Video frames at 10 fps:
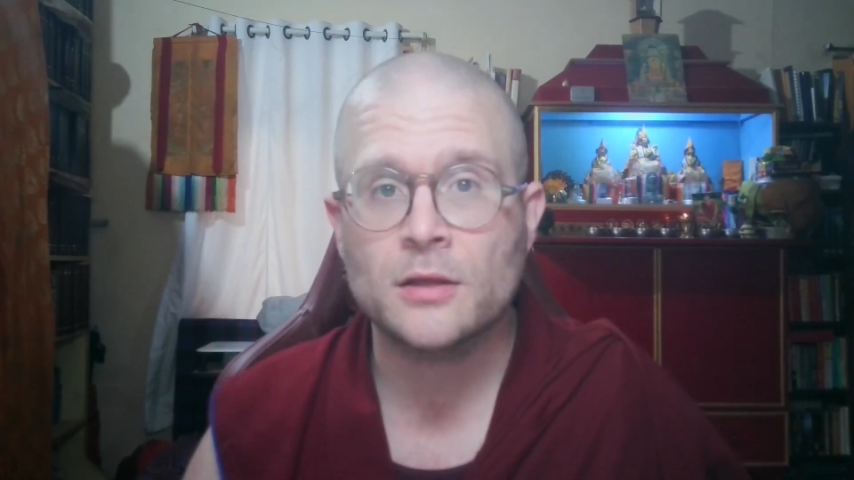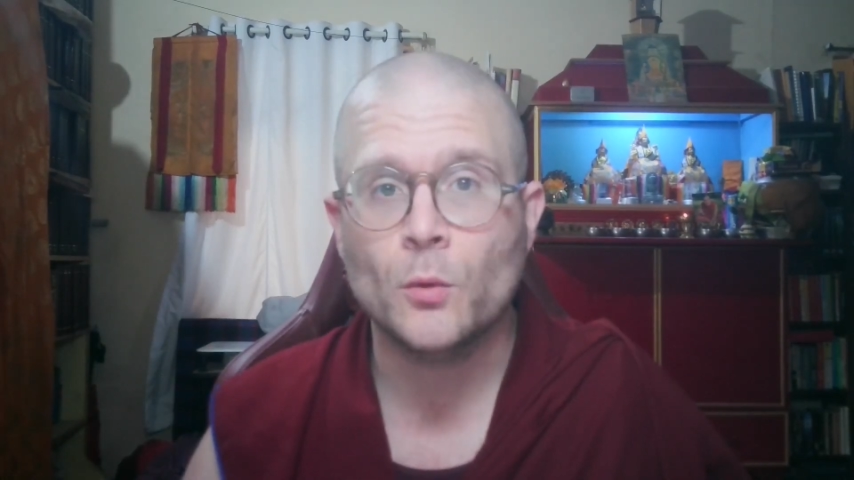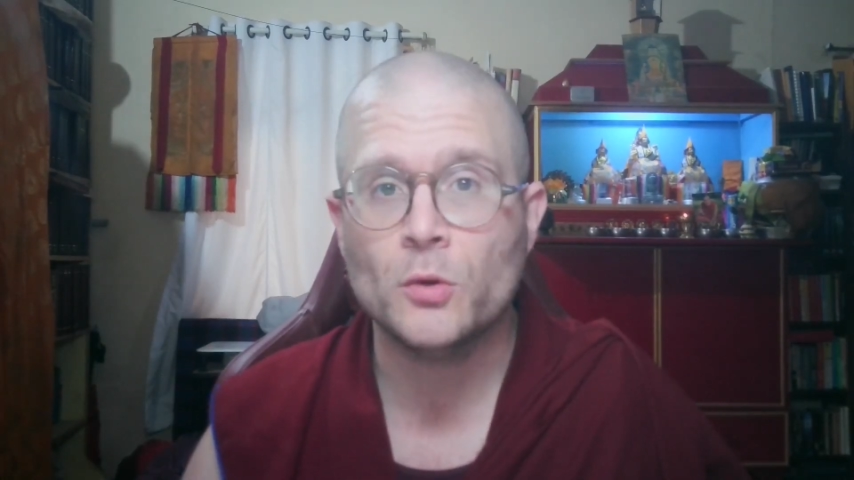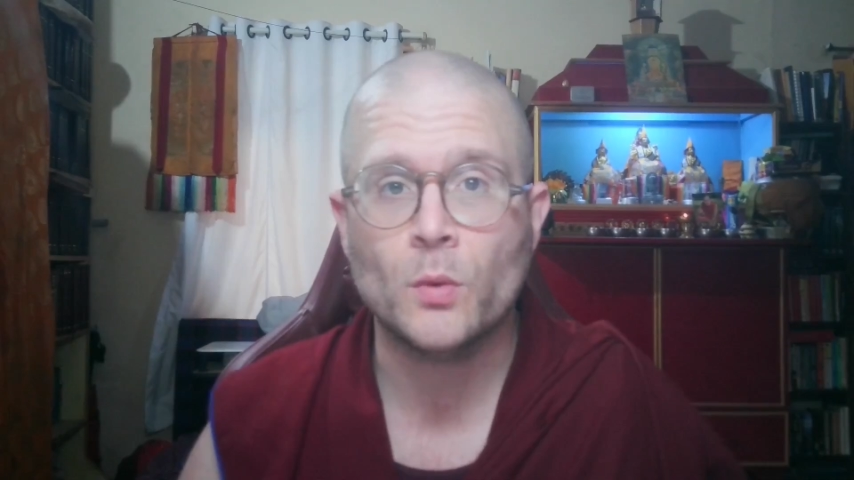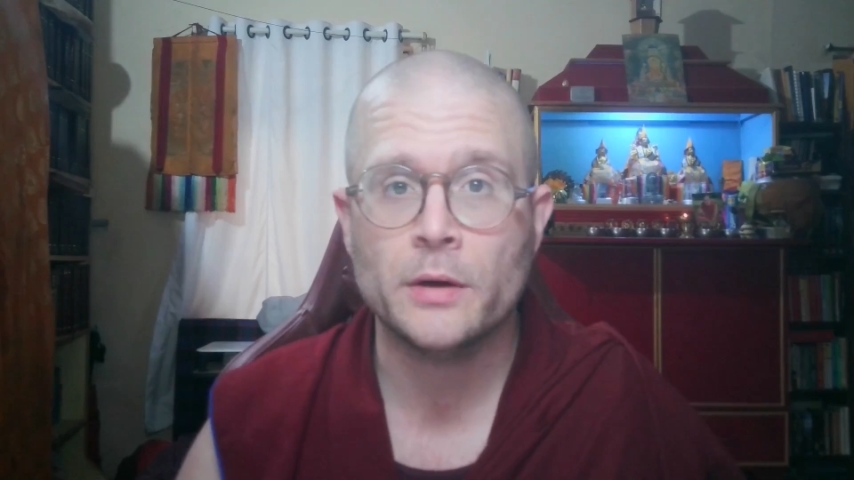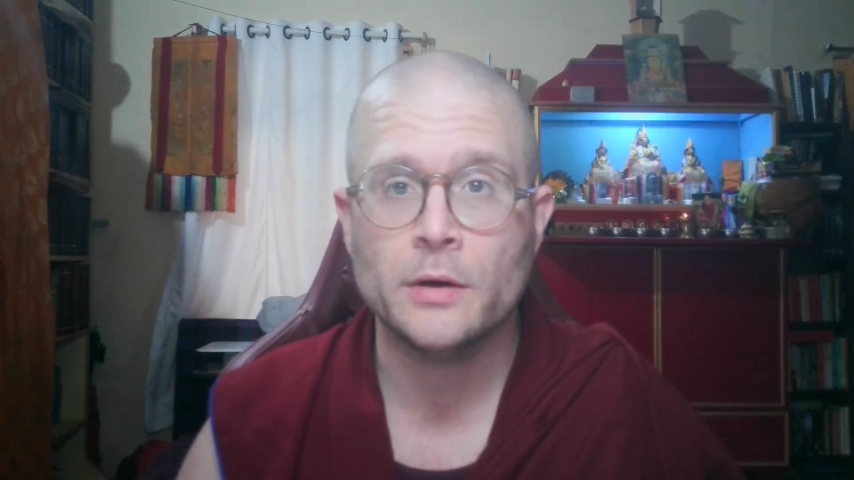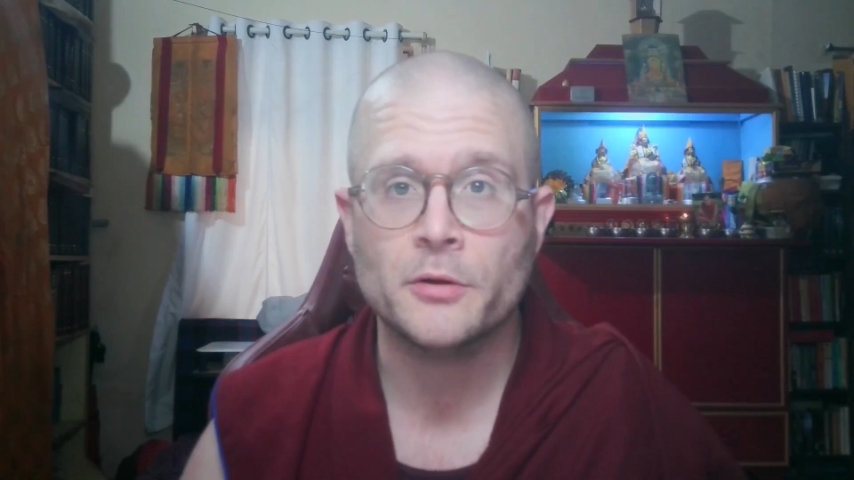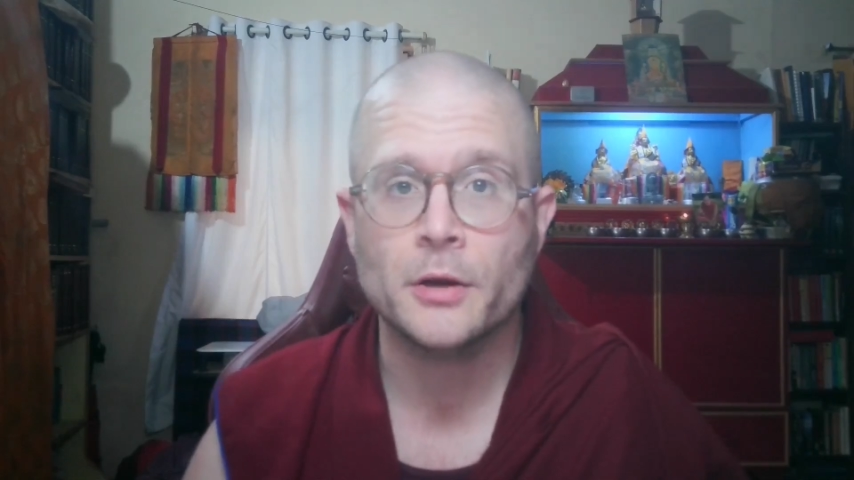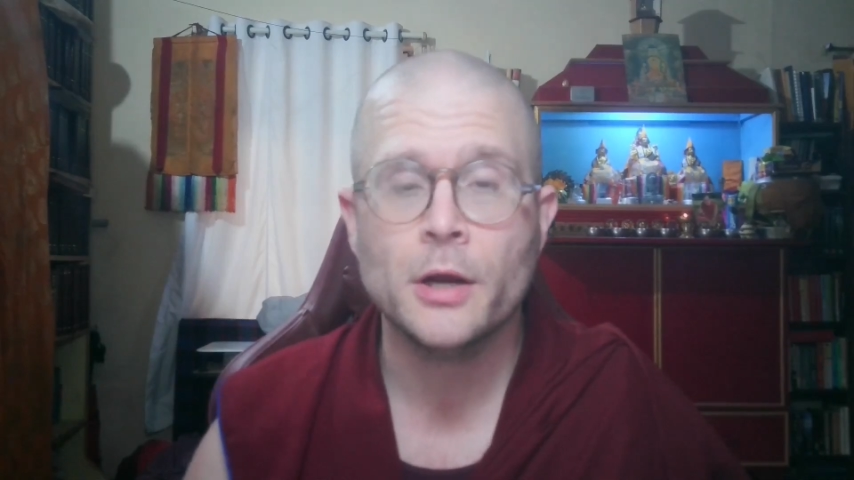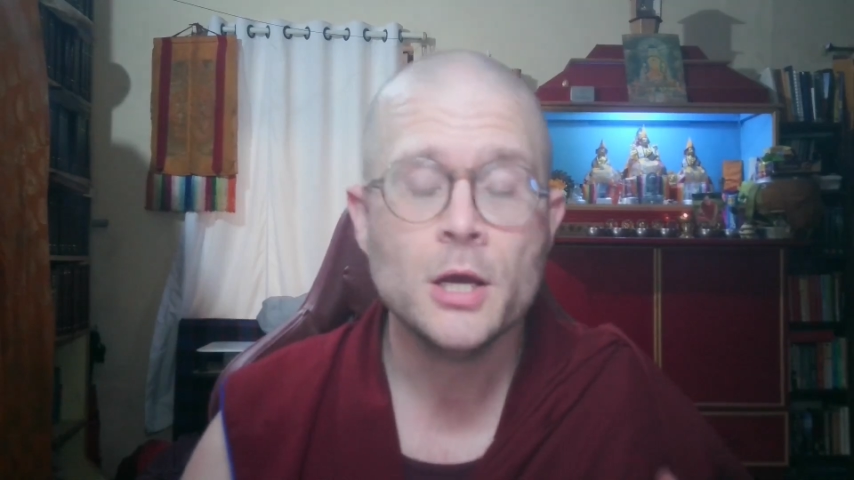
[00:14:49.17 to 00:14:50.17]
with one another.
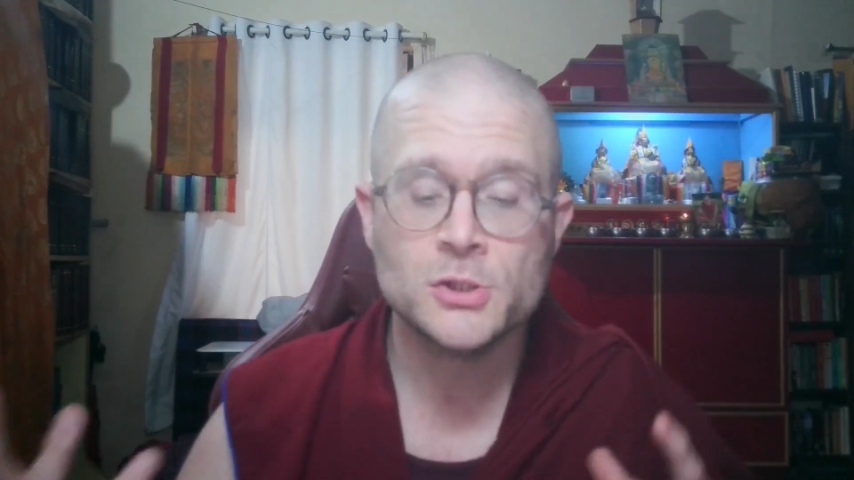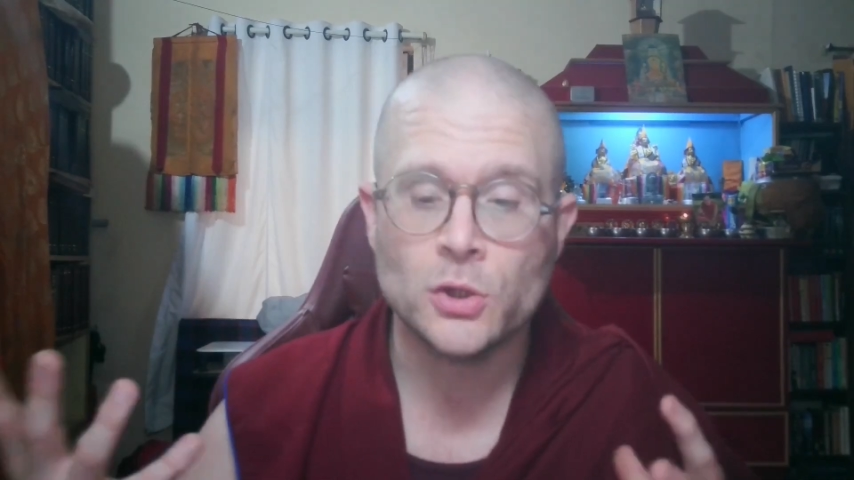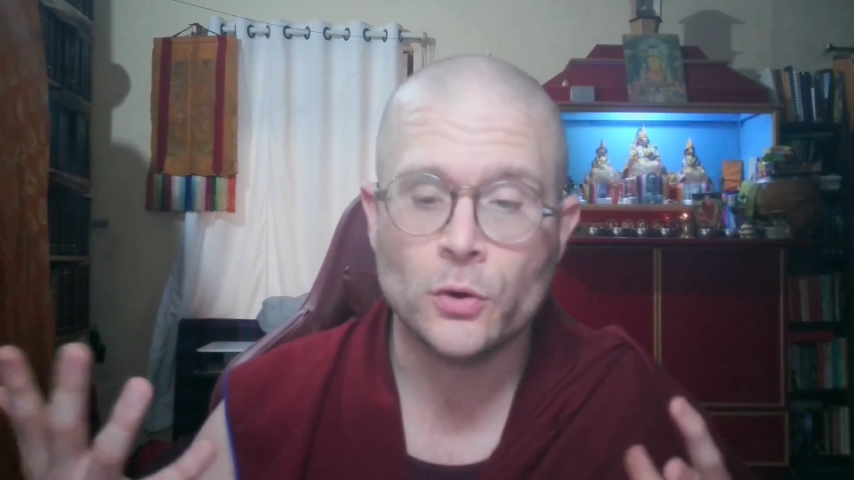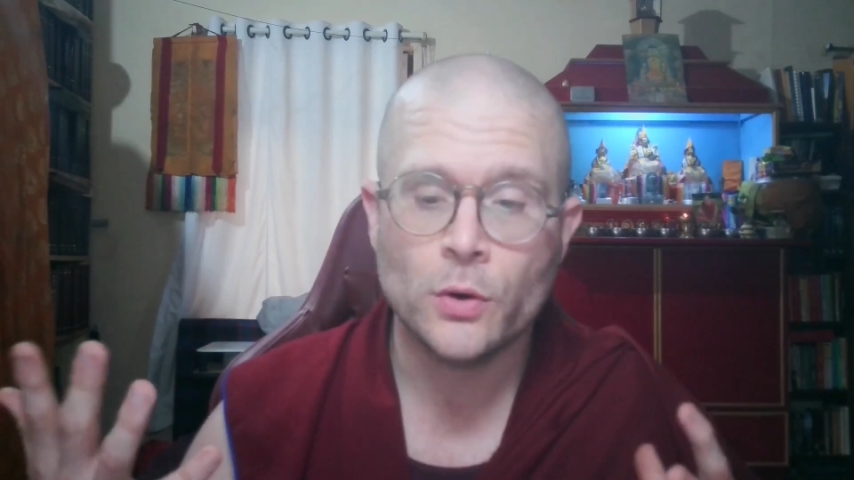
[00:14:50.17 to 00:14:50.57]
So